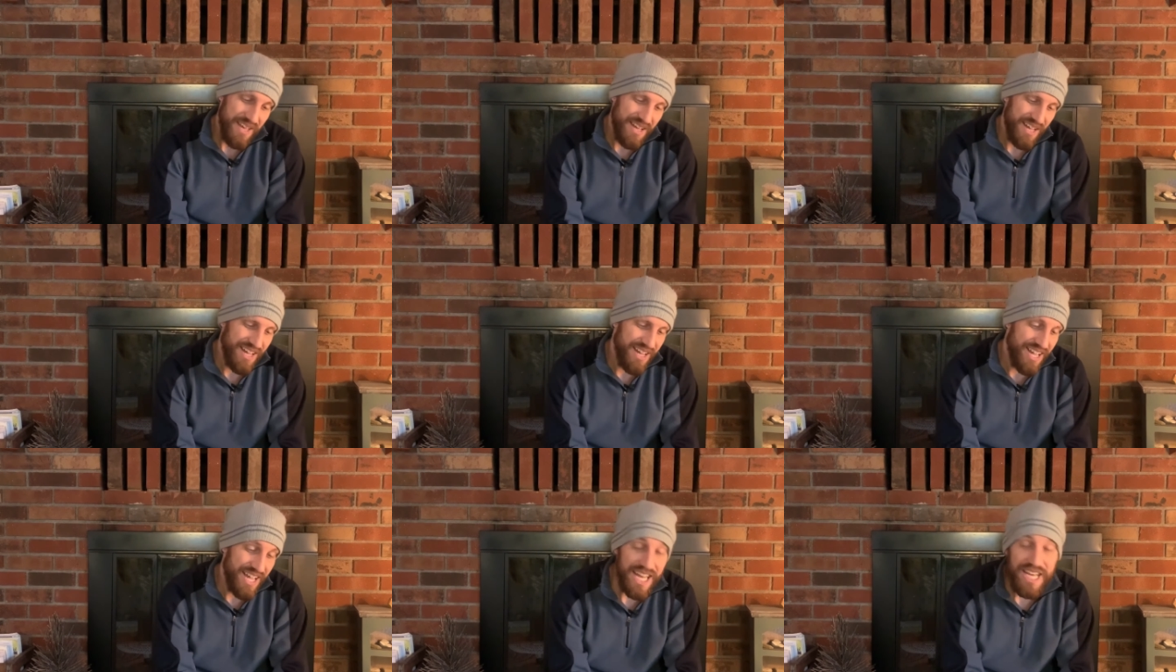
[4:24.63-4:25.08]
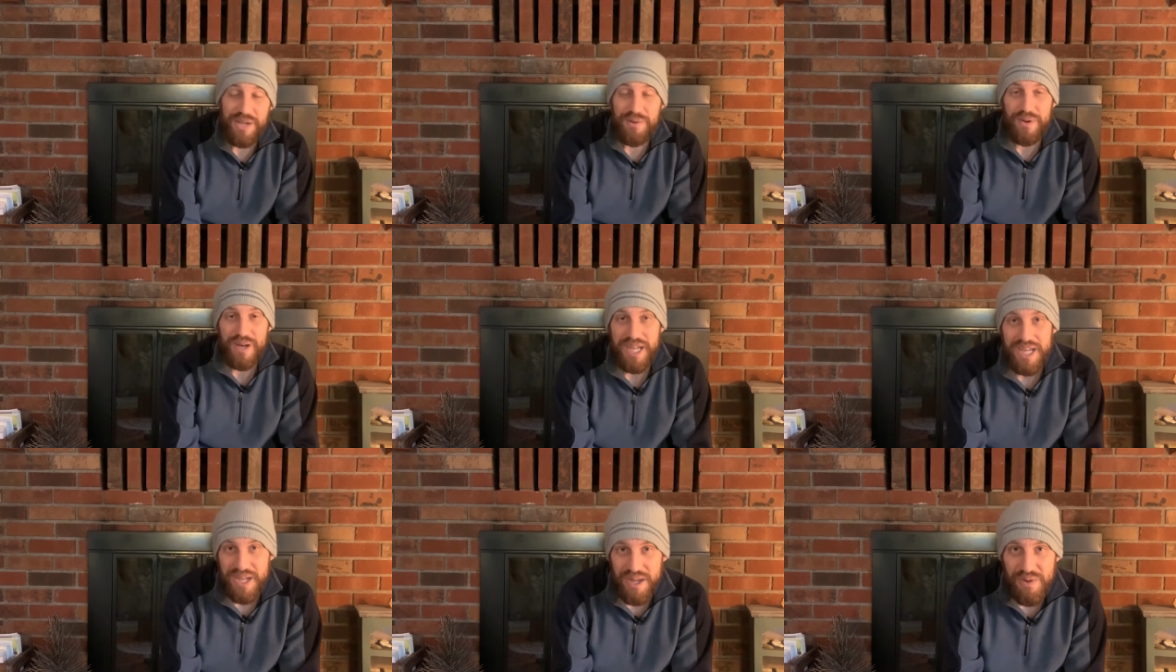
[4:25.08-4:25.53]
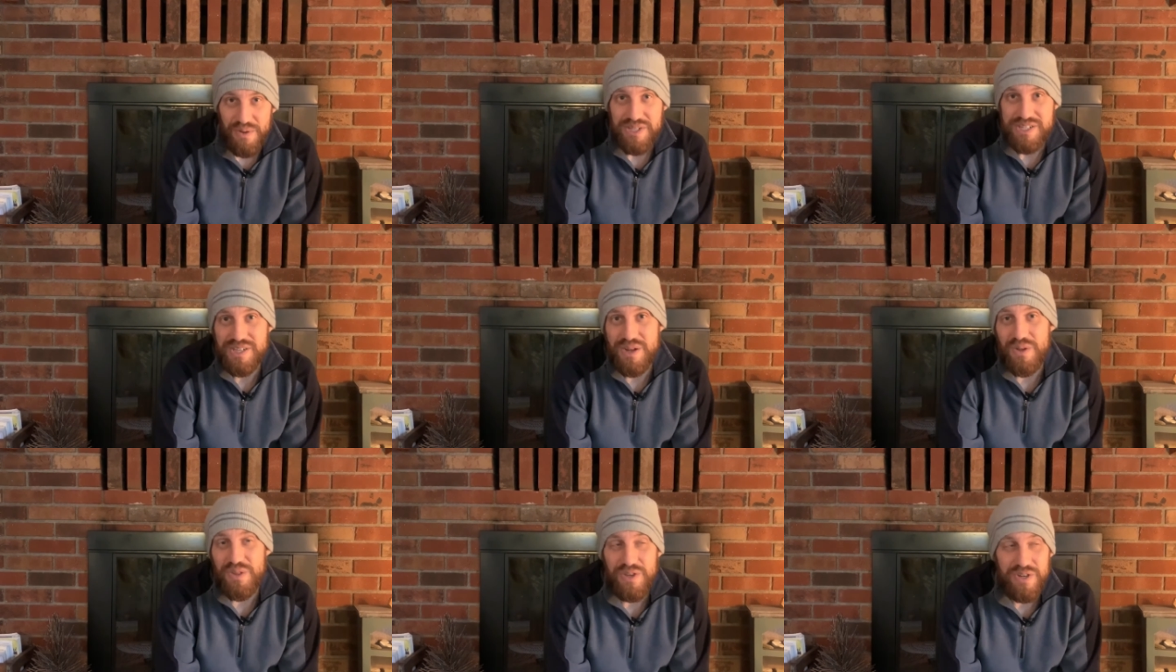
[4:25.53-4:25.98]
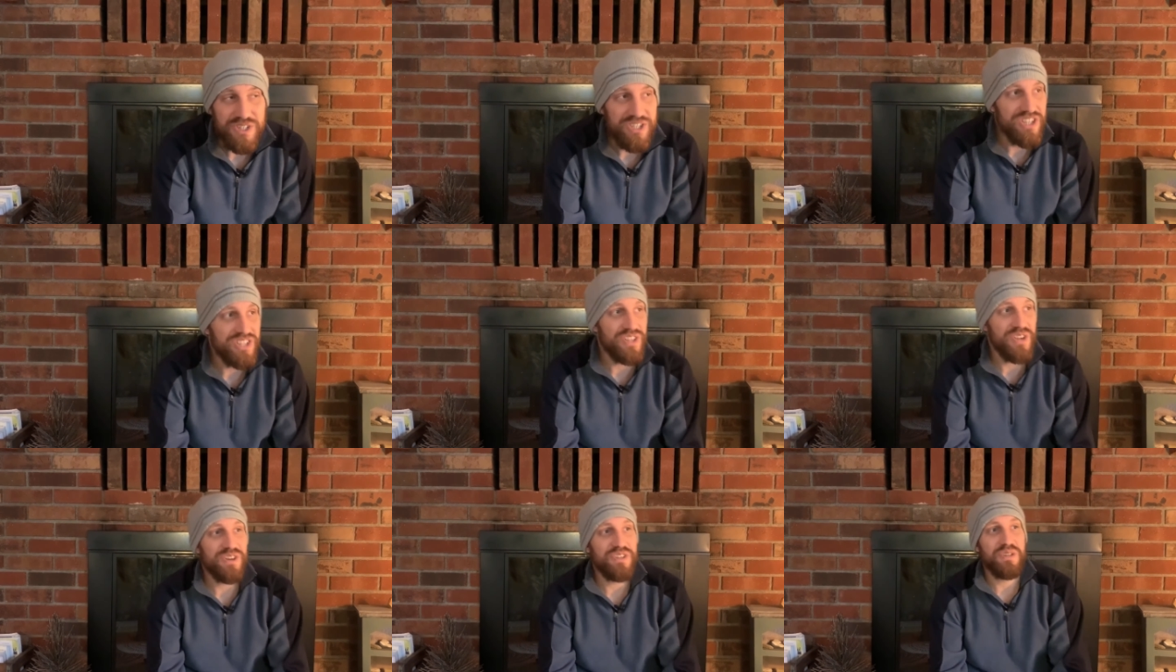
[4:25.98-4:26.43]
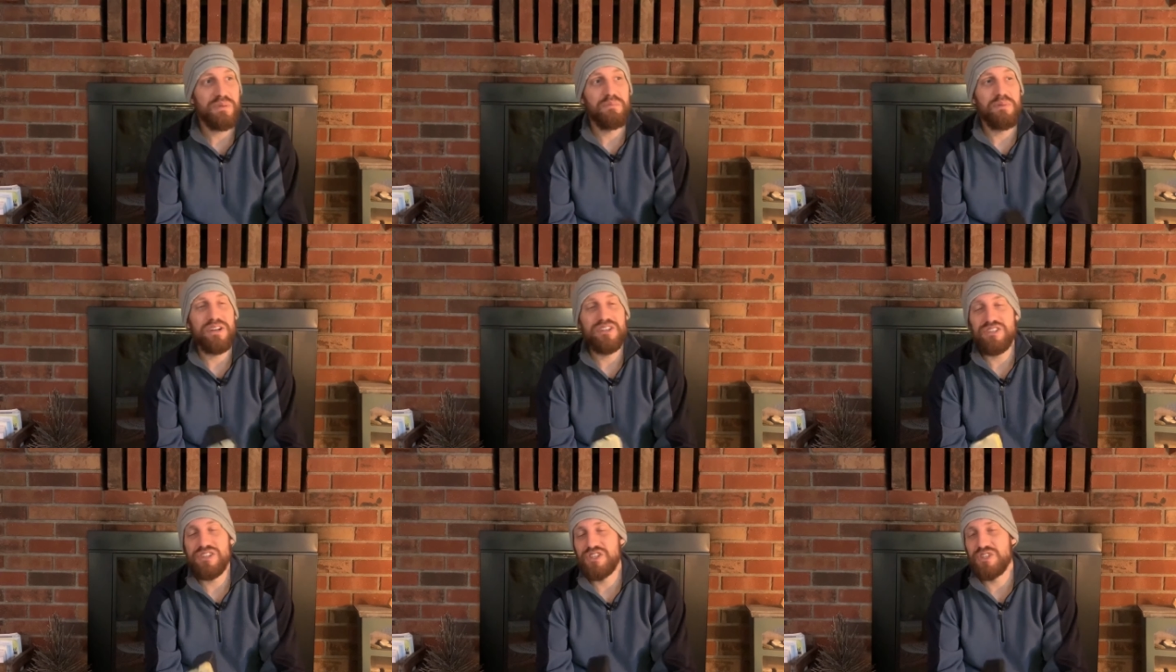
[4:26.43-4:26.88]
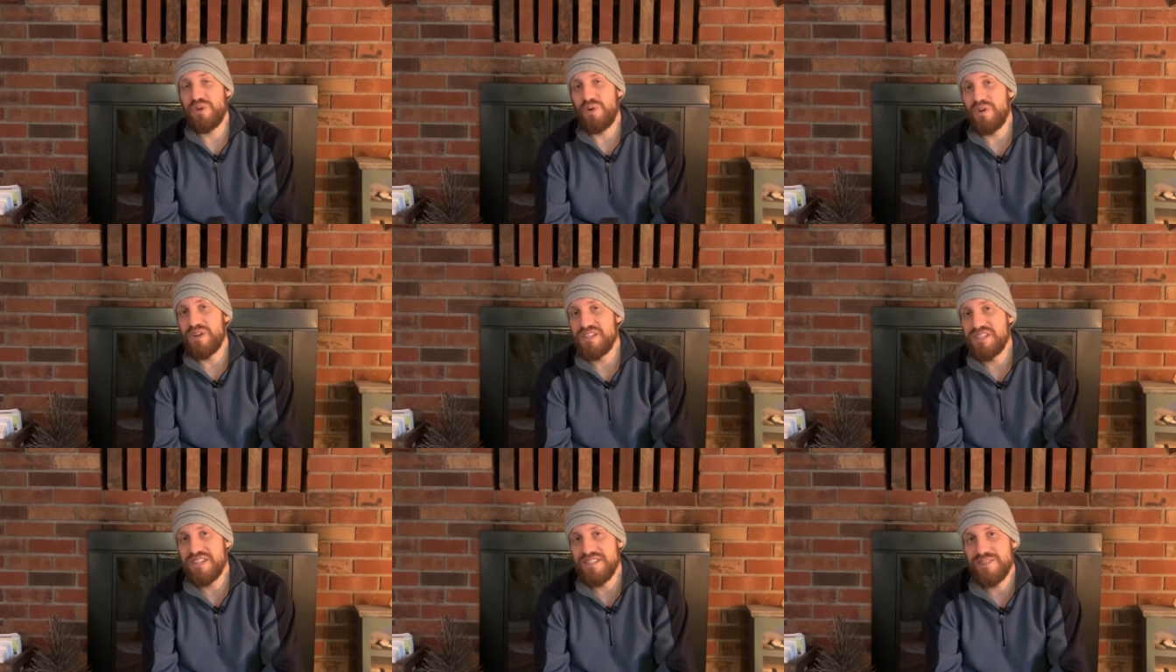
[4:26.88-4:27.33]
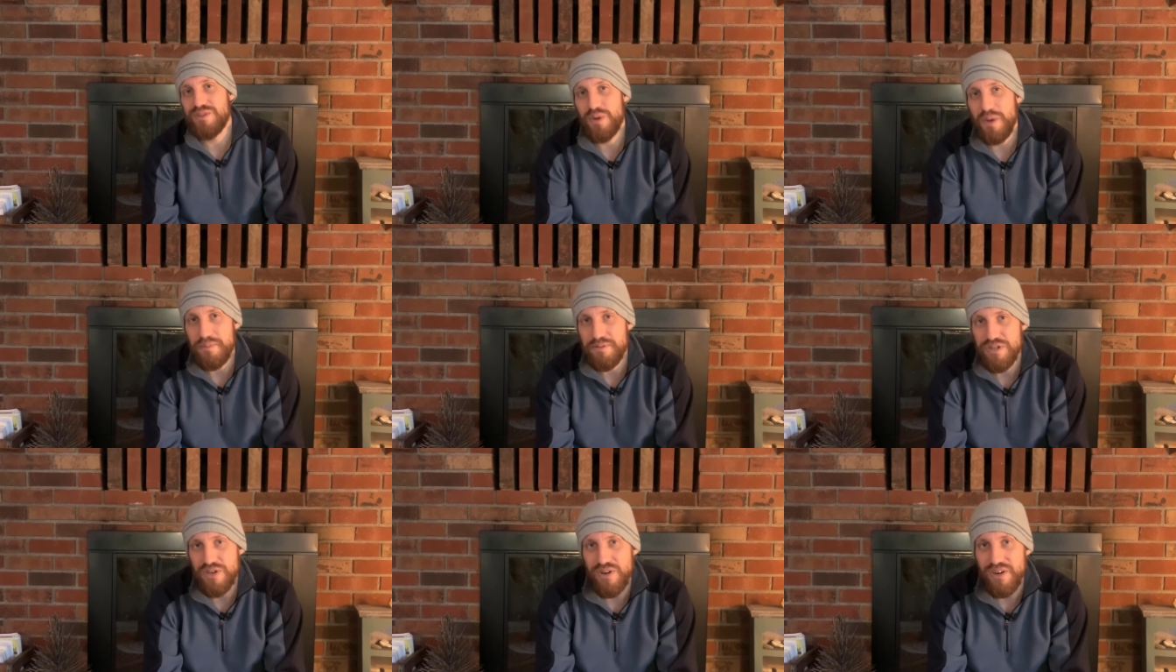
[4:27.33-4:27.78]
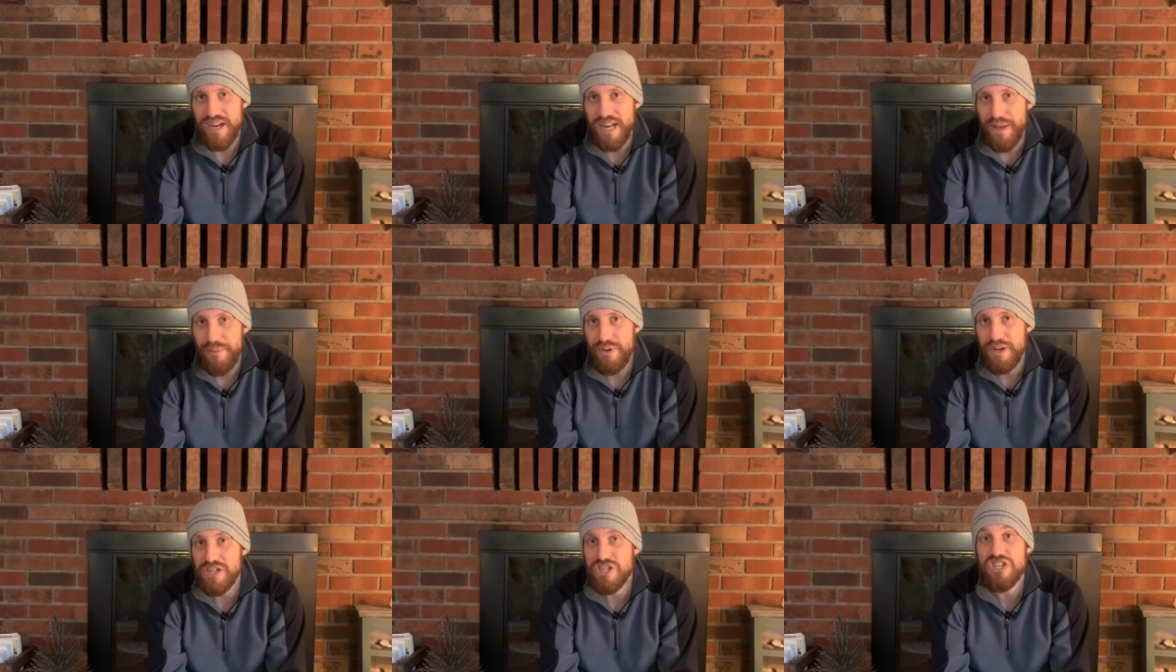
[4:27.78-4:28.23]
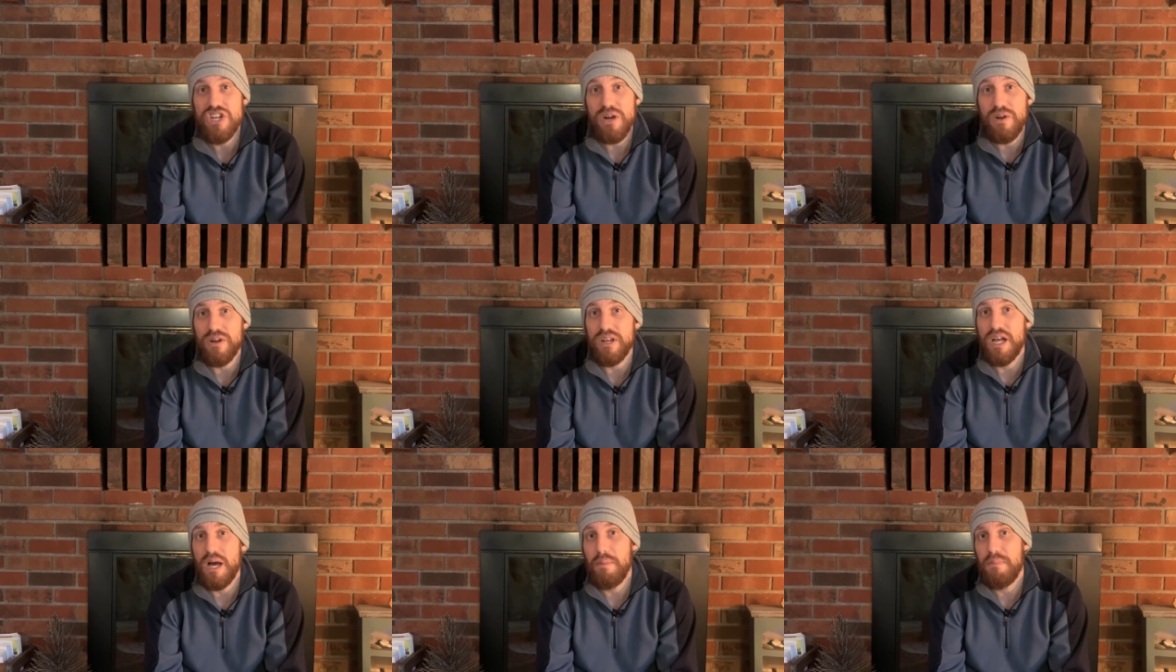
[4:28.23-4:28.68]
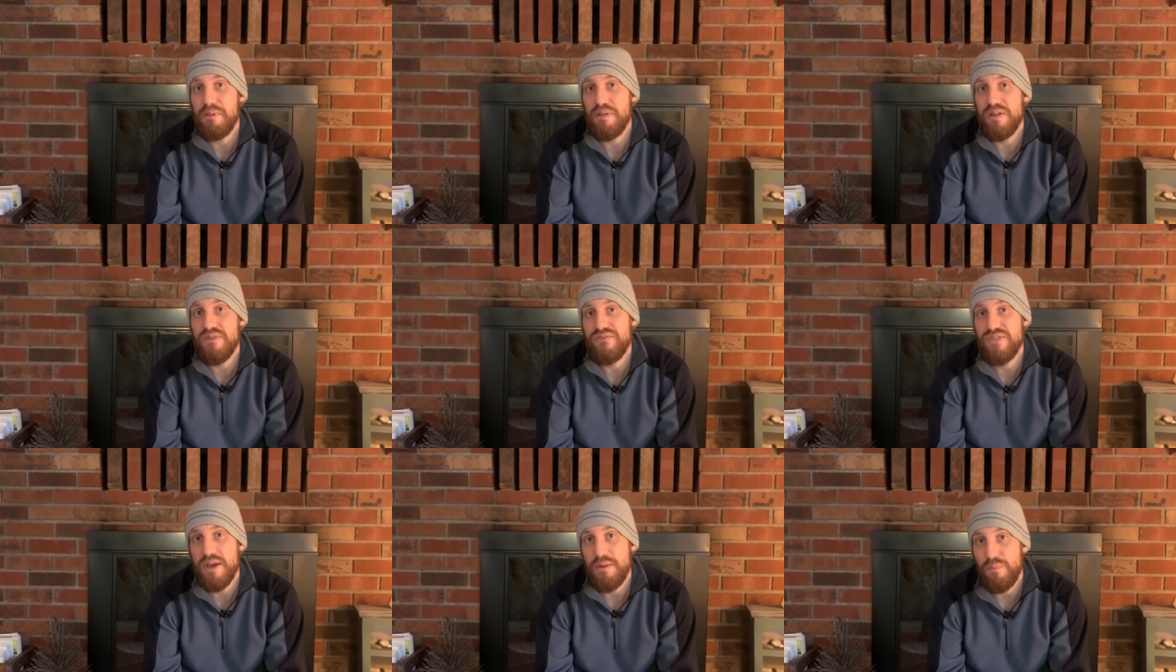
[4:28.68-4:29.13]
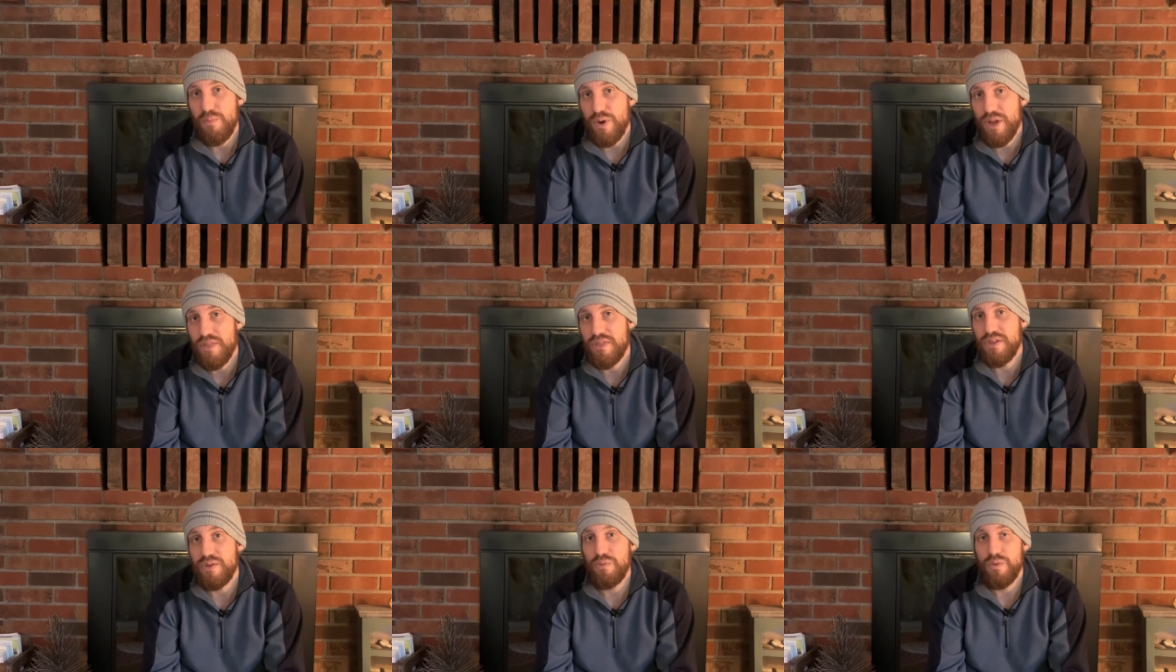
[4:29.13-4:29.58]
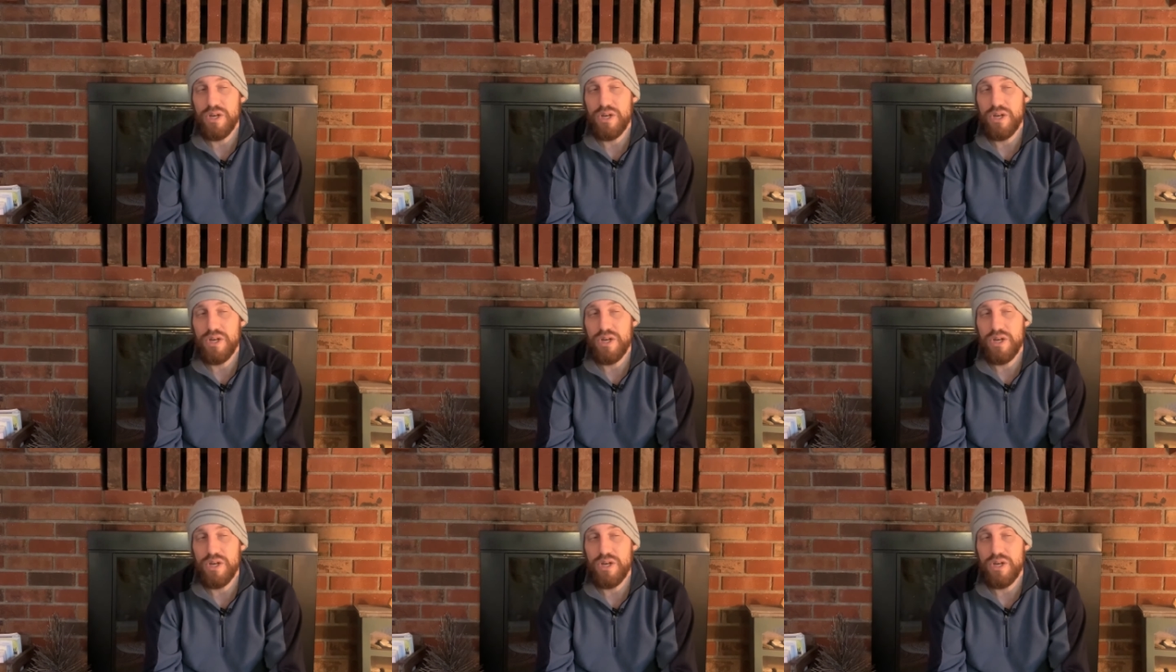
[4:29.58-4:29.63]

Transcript: Uh, anyway, so there's there's a bunch of stories in Scripture, and I want to share a couple of them with you.